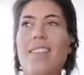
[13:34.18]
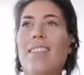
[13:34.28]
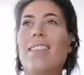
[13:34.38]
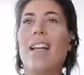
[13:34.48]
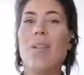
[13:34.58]

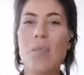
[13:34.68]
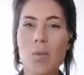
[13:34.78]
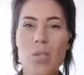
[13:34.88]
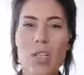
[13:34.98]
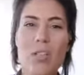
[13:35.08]
then I would
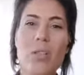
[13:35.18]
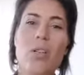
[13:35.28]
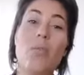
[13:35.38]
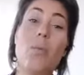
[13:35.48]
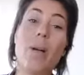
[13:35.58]
also do
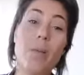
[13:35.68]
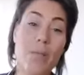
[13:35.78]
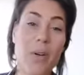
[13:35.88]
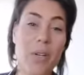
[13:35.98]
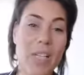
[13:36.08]
it, or when I'm
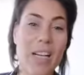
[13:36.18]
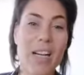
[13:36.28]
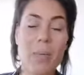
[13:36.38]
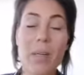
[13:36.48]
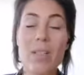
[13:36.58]
very
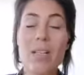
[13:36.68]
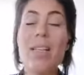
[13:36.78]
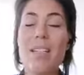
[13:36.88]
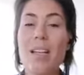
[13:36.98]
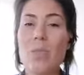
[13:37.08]
tired, because
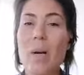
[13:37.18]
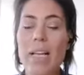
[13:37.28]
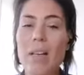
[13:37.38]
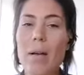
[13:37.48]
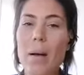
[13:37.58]
it does
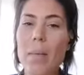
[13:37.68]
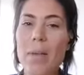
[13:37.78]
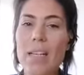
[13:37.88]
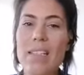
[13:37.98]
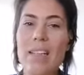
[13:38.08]
wake you up.
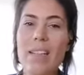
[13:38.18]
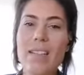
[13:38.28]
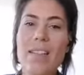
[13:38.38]
It does.